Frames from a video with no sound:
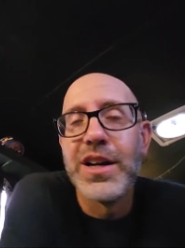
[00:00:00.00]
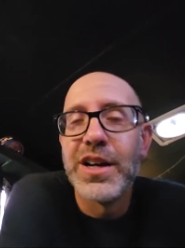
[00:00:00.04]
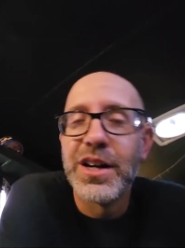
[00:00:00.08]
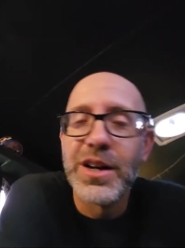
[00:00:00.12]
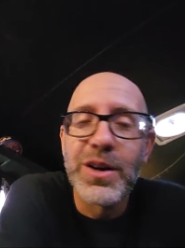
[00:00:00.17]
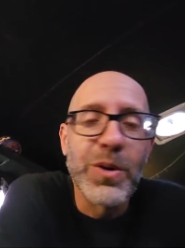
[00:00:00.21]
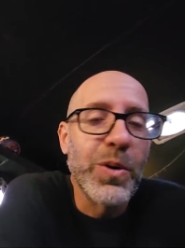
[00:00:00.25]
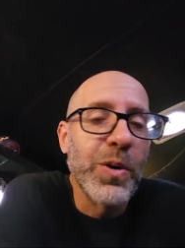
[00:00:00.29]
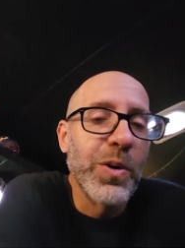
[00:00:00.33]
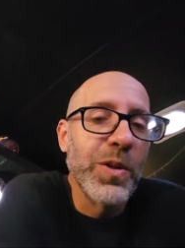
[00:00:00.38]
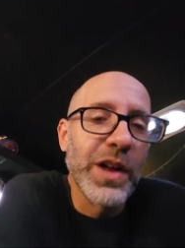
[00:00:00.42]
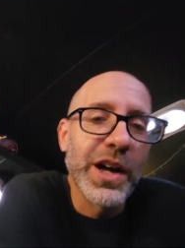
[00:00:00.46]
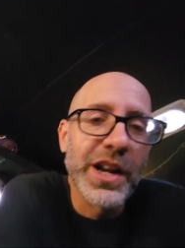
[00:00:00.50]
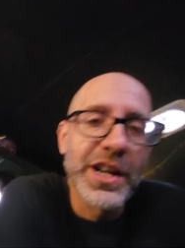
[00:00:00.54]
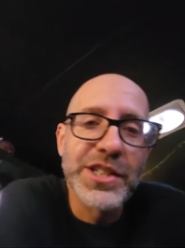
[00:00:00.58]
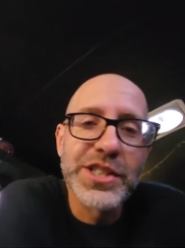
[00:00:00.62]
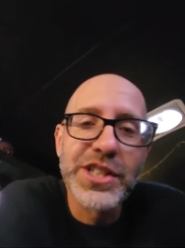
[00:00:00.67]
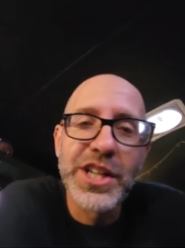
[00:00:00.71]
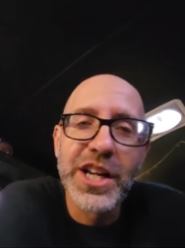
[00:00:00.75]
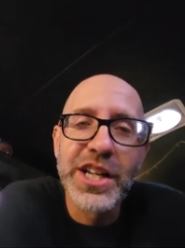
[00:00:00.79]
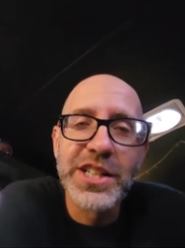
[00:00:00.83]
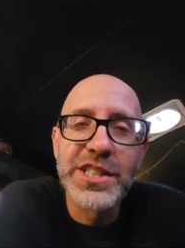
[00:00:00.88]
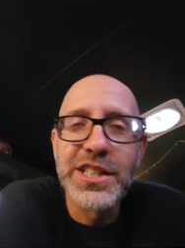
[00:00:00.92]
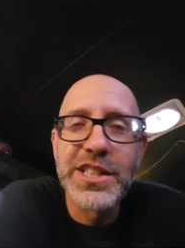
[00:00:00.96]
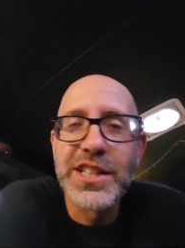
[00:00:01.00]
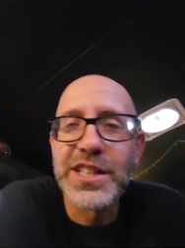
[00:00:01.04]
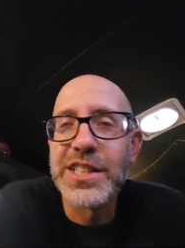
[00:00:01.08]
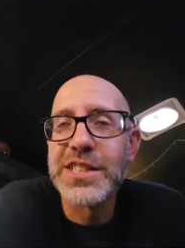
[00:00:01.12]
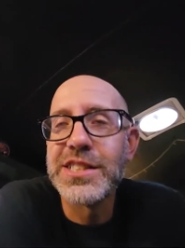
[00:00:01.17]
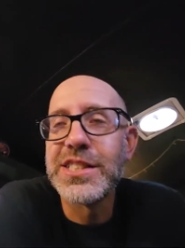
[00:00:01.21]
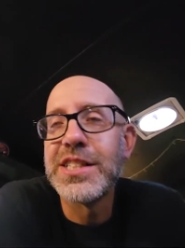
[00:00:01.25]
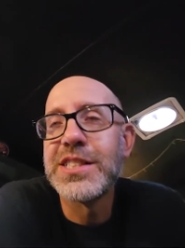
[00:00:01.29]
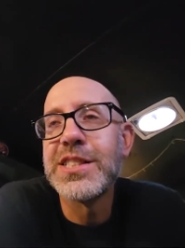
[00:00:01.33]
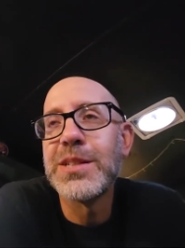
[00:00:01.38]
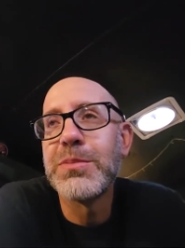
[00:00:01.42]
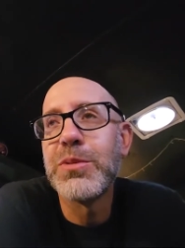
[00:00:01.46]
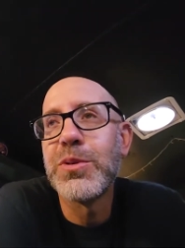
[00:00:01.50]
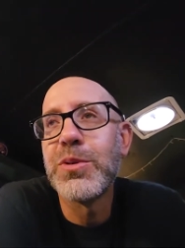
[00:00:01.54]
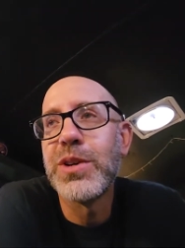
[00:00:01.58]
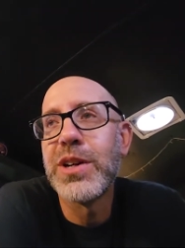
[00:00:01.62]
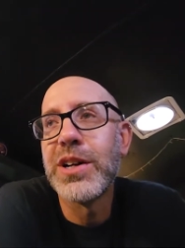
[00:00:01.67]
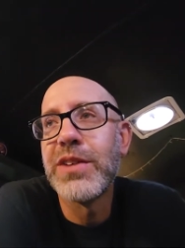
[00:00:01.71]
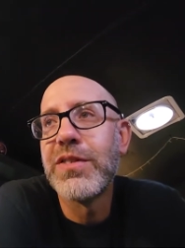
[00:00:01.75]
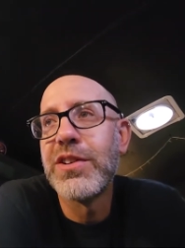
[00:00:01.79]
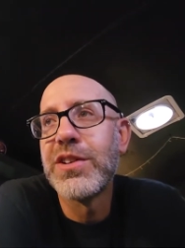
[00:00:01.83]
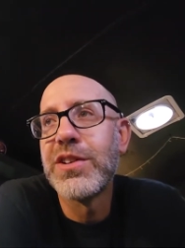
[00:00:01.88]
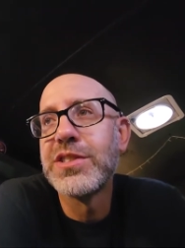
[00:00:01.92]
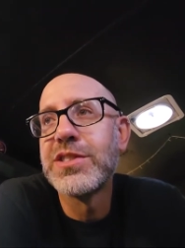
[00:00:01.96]
a whole lot of changing in the system or
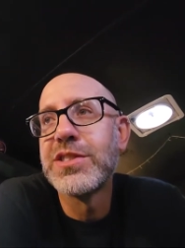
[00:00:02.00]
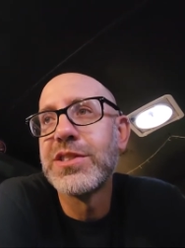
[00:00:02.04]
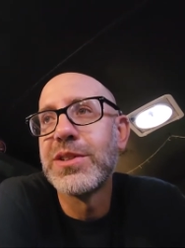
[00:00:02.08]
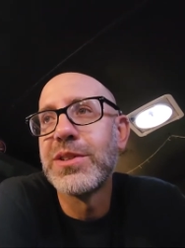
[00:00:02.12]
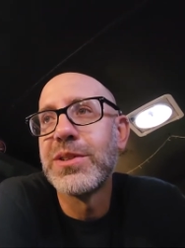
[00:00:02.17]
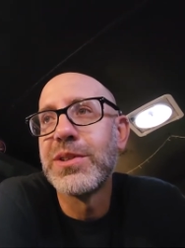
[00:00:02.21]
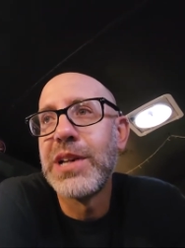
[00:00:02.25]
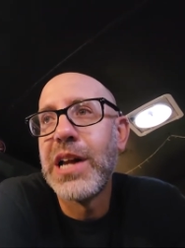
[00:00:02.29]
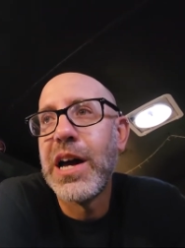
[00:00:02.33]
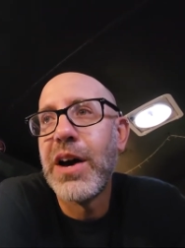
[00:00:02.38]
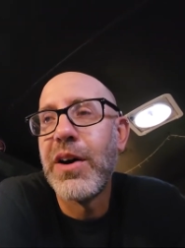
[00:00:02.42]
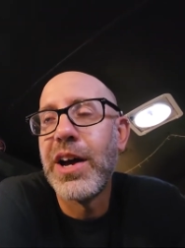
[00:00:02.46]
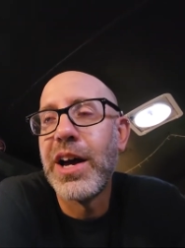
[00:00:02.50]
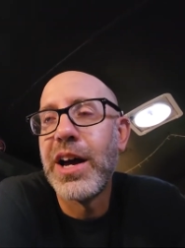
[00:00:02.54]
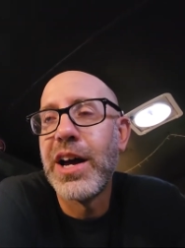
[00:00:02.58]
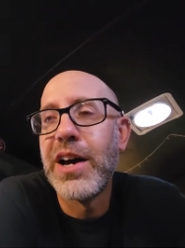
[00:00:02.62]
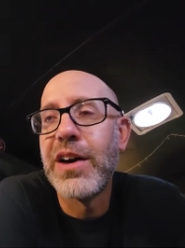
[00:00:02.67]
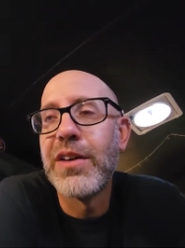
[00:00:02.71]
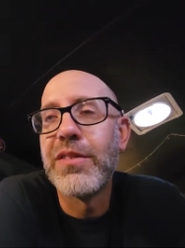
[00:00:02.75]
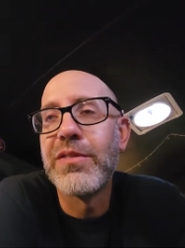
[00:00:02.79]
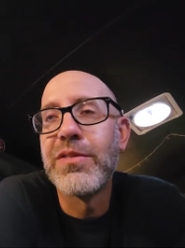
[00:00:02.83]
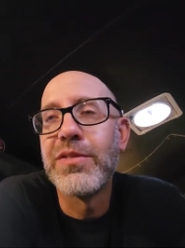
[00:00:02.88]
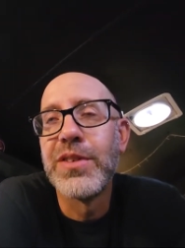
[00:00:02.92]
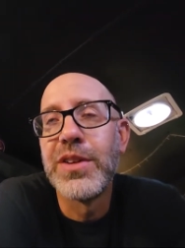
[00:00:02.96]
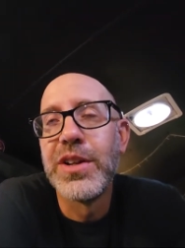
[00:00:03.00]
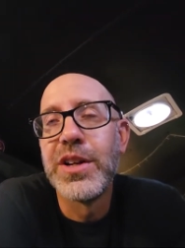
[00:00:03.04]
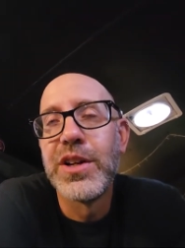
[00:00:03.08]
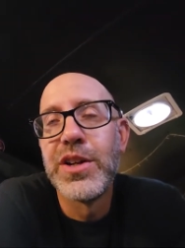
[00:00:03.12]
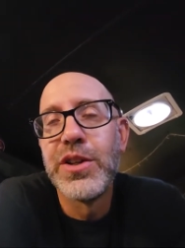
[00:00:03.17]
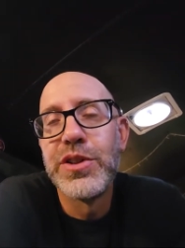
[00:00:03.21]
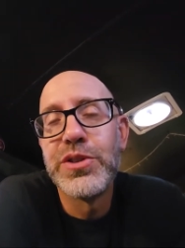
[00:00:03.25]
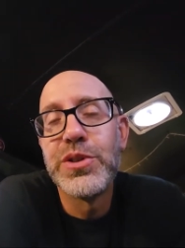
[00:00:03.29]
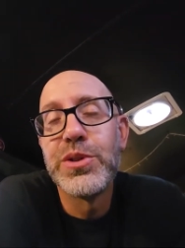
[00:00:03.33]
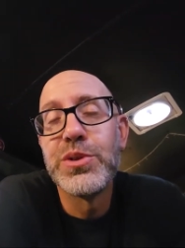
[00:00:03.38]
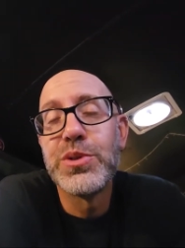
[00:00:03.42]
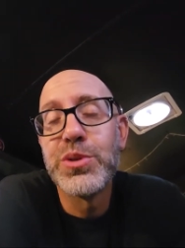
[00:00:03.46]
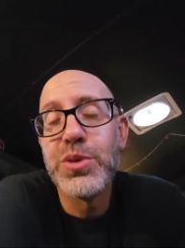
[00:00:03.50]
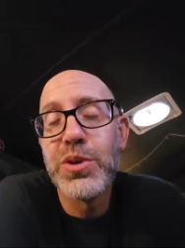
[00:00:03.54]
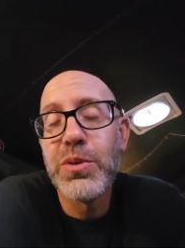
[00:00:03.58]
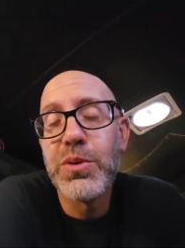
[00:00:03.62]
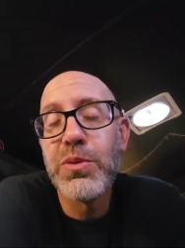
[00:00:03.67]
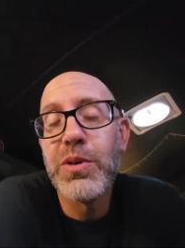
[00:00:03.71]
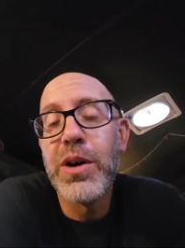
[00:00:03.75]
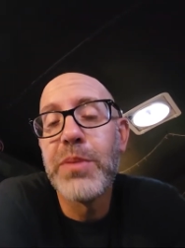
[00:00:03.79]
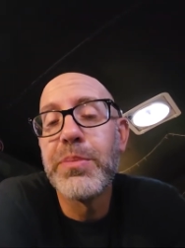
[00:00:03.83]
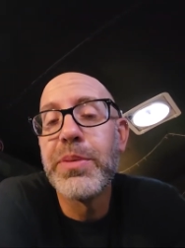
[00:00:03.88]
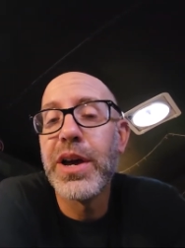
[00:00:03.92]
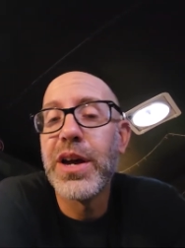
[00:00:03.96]
whatever. So now I have 2
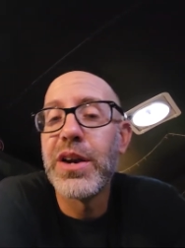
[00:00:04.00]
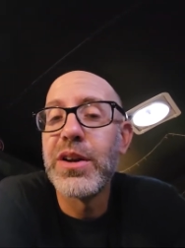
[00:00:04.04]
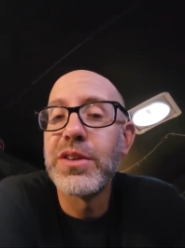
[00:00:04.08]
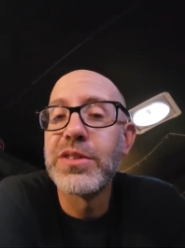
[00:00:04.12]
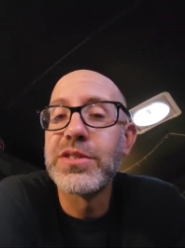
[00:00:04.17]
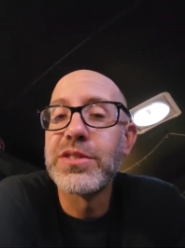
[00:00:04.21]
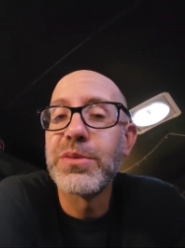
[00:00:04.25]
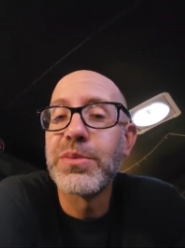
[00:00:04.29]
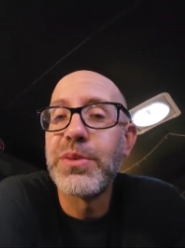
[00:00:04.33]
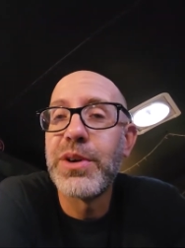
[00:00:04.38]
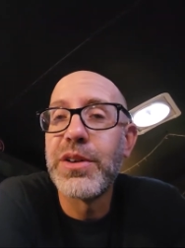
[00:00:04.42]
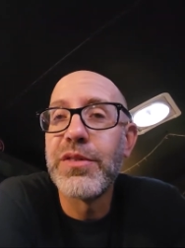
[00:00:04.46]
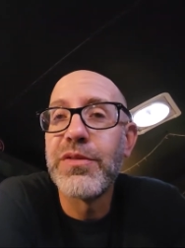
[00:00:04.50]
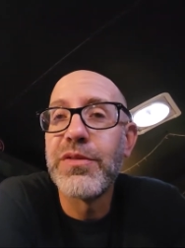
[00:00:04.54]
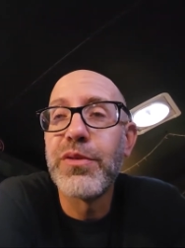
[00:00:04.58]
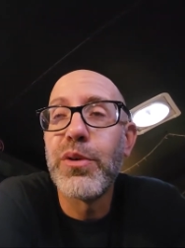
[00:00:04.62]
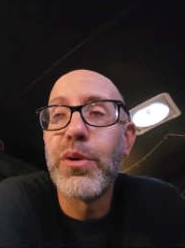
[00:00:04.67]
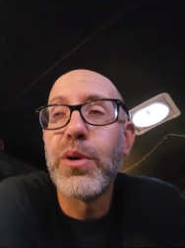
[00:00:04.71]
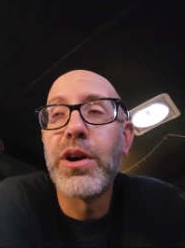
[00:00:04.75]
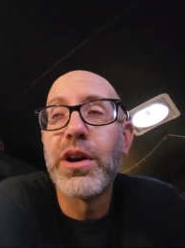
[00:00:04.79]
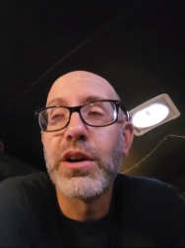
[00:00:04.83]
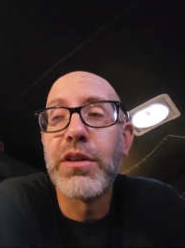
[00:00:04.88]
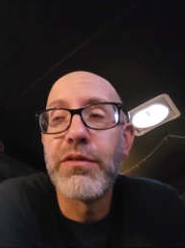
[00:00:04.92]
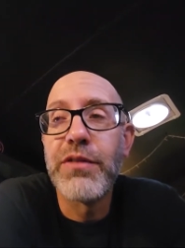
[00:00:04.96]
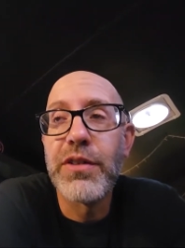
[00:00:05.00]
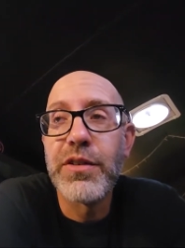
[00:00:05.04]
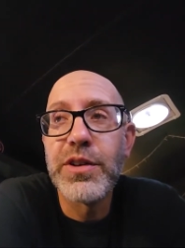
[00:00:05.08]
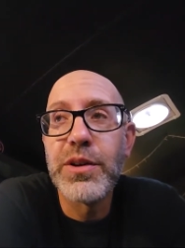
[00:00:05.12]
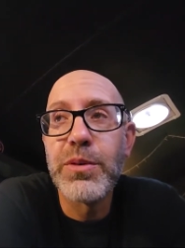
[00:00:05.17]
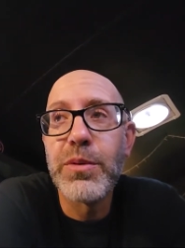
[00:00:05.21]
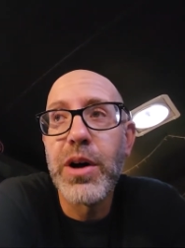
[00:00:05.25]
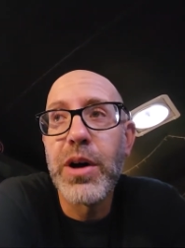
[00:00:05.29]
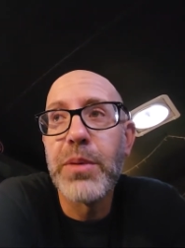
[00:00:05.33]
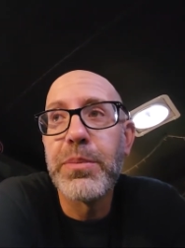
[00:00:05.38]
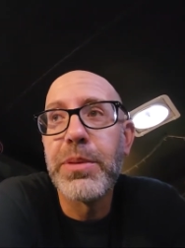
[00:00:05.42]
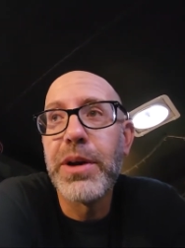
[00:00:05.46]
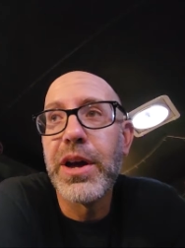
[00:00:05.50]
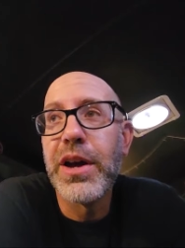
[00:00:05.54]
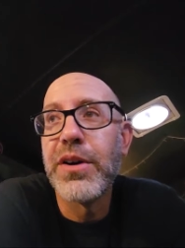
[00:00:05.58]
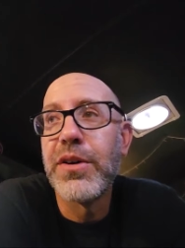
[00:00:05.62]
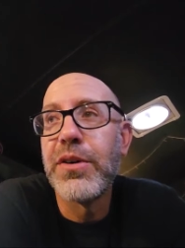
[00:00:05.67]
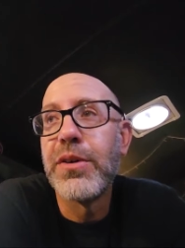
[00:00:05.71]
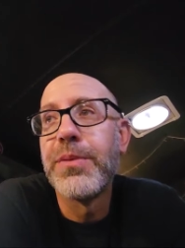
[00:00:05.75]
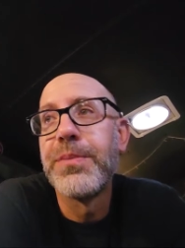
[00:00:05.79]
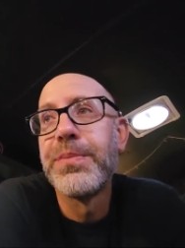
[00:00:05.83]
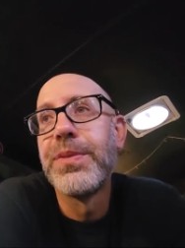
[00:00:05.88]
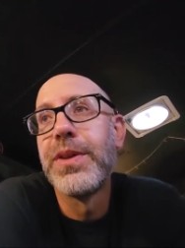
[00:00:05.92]
200-watt panels and 1 450-watt panel,